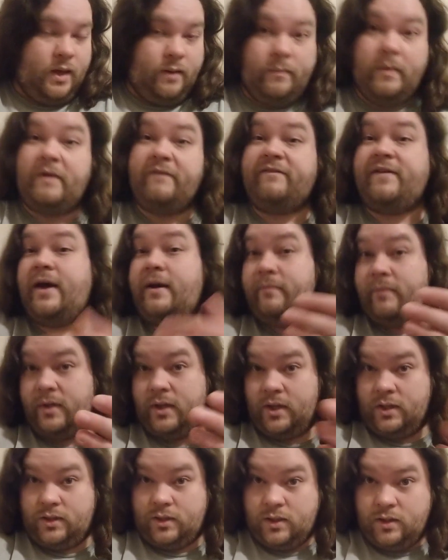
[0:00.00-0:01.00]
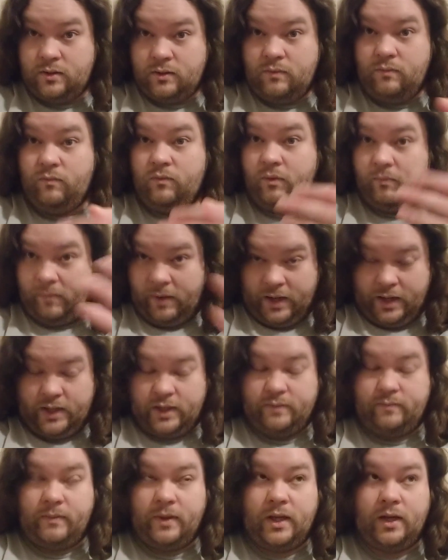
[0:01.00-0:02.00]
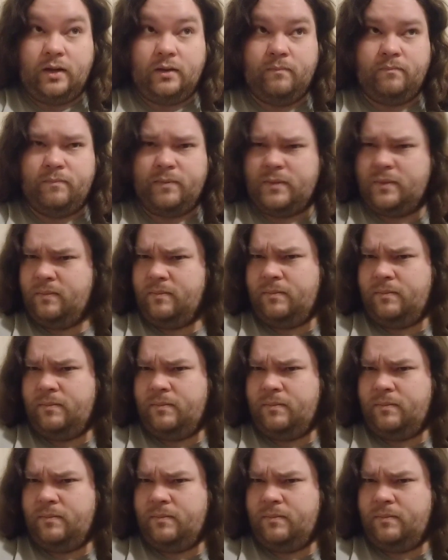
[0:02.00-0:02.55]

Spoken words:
My family did remind me